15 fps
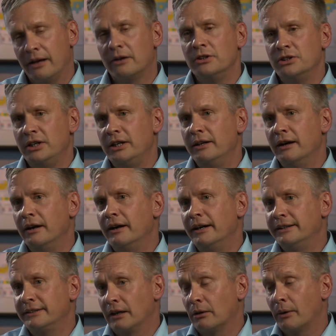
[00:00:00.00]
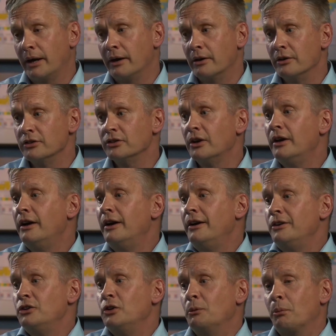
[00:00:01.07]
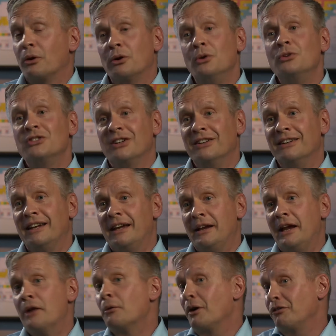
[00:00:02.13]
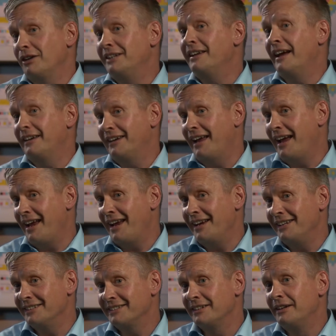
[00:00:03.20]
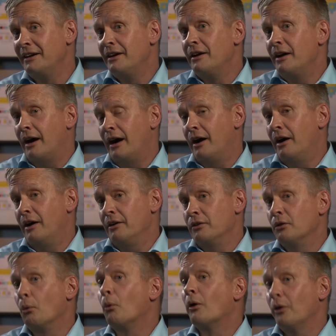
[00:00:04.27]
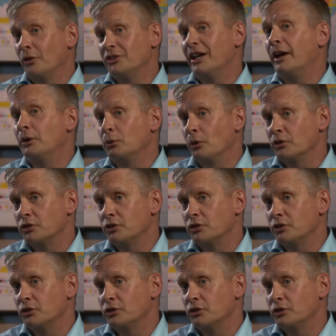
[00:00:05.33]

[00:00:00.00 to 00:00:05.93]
energy uh, accelerators to produce in, in roughly ten days uh, the world's annual